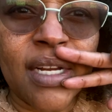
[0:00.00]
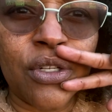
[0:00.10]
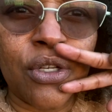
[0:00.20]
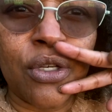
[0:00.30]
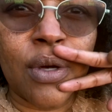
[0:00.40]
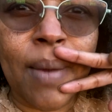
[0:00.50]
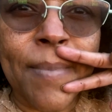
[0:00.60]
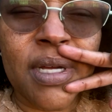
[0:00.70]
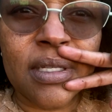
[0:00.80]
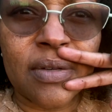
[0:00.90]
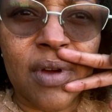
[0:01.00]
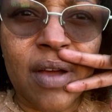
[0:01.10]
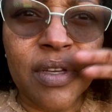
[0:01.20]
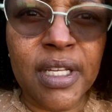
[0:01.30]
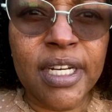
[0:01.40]
too. I must have
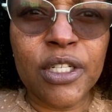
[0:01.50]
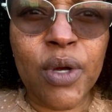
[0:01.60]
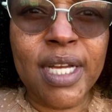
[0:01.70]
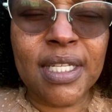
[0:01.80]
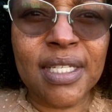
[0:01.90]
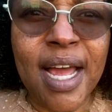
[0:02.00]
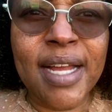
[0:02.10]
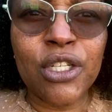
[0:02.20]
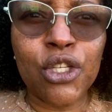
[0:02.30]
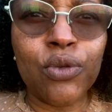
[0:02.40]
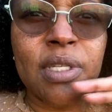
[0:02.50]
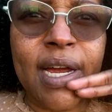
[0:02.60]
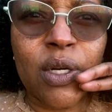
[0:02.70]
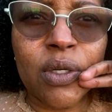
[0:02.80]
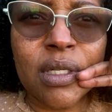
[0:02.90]
ovulated twice because I had two
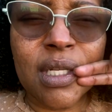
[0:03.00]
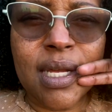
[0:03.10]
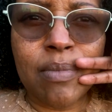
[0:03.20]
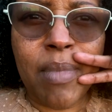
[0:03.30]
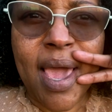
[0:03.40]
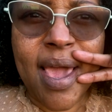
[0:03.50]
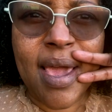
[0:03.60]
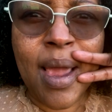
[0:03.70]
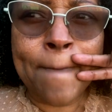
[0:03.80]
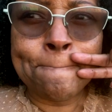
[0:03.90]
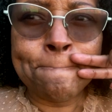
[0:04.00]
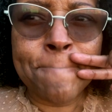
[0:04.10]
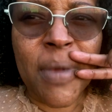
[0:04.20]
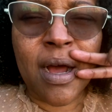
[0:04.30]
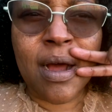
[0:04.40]
cycles in May
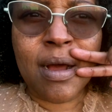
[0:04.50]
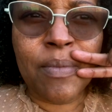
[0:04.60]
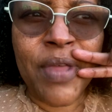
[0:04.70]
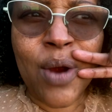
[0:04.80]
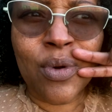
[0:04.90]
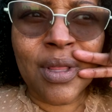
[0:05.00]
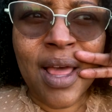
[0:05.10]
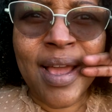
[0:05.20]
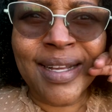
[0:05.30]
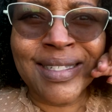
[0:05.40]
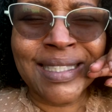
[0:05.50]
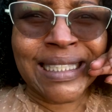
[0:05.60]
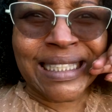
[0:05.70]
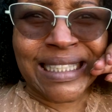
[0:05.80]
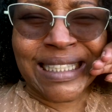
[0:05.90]
that were like
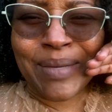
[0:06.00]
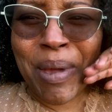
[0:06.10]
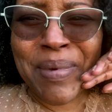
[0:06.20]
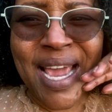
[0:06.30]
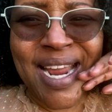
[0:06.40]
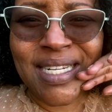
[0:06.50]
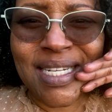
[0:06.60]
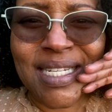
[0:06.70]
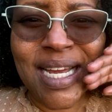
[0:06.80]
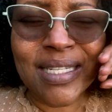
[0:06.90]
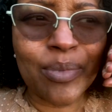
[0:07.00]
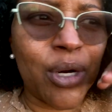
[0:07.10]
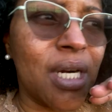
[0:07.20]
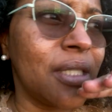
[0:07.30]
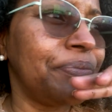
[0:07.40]
maybe 18 days apart.